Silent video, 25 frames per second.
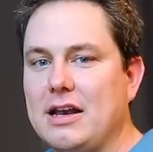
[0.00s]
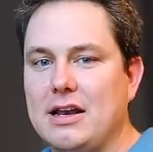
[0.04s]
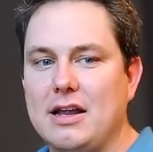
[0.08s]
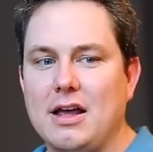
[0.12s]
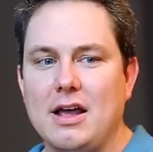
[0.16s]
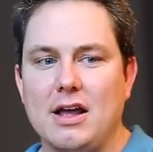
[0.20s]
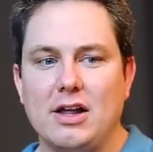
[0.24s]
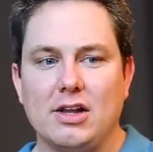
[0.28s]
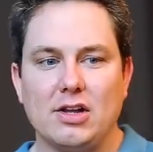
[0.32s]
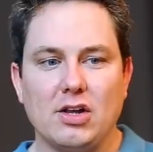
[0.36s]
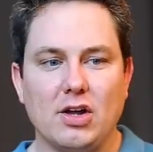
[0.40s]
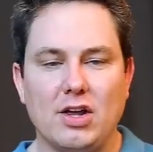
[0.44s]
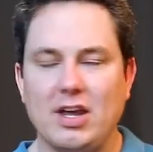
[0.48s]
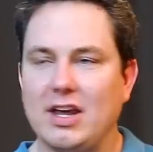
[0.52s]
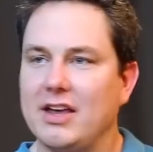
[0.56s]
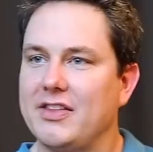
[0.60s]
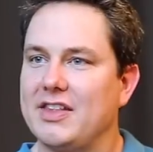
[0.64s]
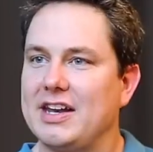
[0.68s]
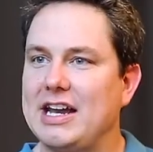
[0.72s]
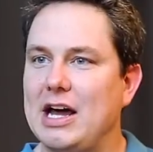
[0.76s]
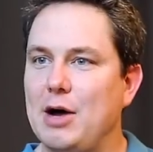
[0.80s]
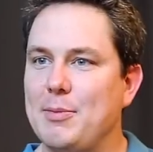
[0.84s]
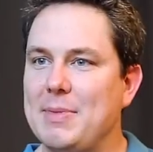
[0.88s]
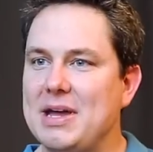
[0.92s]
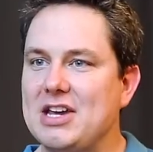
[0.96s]
And looking at
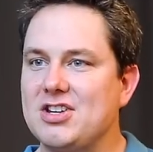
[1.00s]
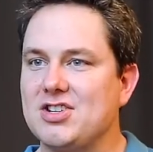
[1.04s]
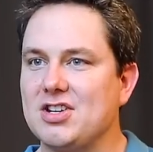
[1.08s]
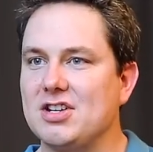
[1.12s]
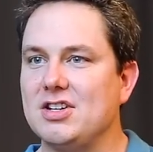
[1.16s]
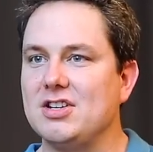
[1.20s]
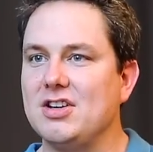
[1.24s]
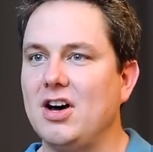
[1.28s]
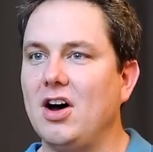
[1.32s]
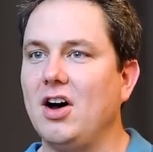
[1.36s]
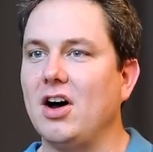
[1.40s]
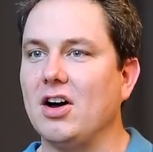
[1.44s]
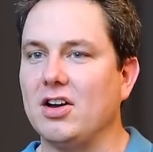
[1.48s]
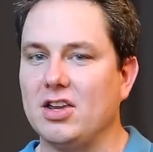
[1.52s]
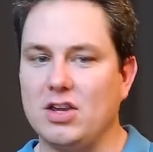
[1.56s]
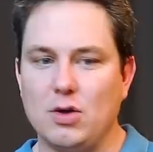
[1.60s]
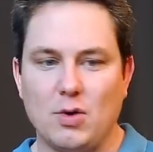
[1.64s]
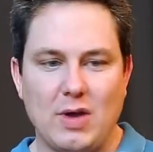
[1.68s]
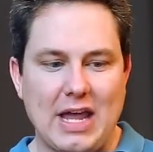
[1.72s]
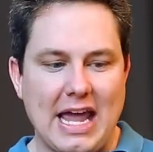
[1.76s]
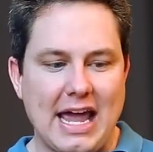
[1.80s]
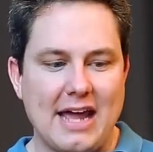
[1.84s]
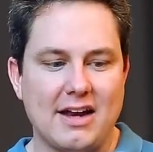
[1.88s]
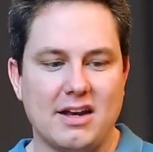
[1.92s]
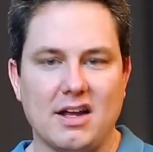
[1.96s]
the Dalmatian dog,
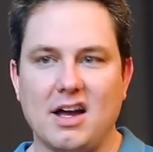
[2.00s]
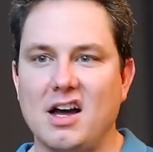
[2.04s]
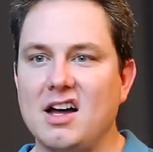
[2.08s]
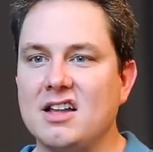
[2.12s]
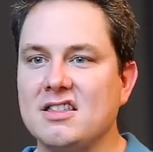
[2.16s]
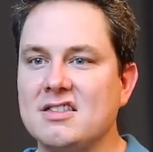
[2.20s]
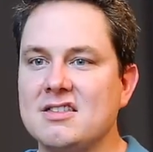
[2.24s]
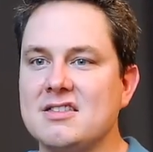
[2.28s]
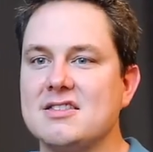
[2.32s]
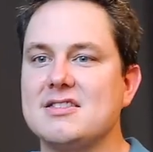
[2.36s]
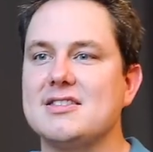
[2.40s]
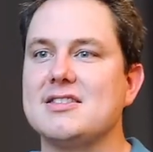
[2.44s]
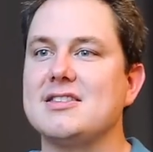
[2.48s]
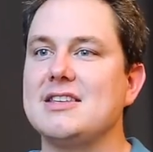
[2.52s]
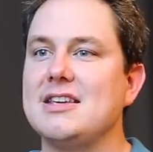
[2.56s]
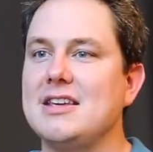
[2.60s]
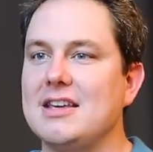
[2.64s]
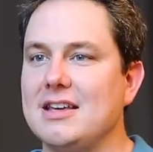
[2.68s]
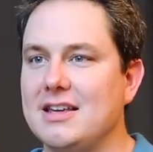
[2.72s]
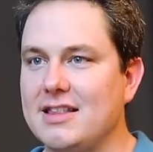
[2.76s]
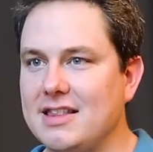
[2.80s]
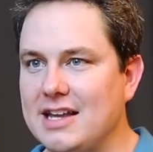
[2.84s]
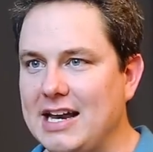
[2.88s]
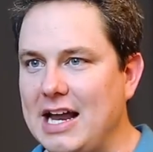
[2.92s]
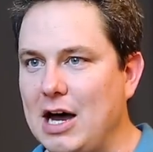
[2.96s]
you can't
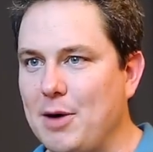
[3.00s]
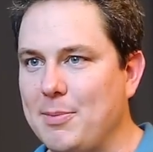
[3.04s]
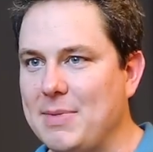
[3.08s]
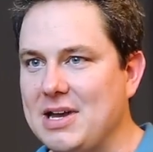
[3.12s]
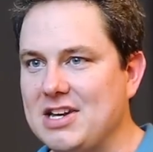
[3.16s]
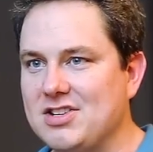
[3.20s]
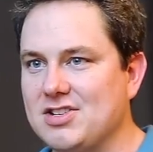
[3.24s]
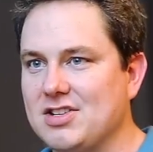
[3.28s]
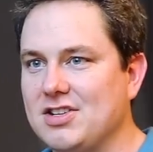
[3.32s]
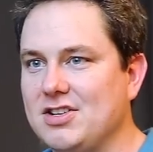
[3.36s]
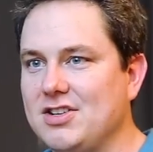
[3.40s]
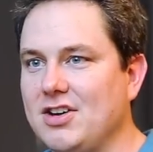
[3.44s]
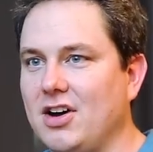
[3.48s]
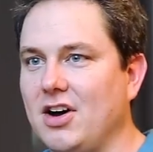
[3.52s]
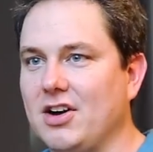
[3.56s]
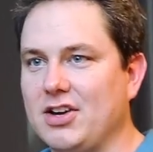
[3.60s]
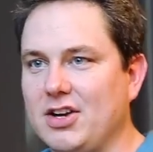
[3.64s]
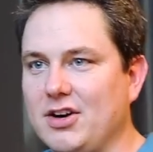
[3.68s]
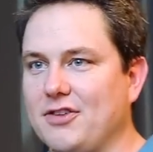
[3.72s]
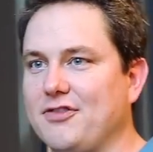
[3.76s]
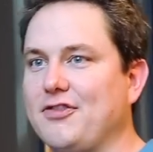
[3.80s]
unsee the Dalmatian dog.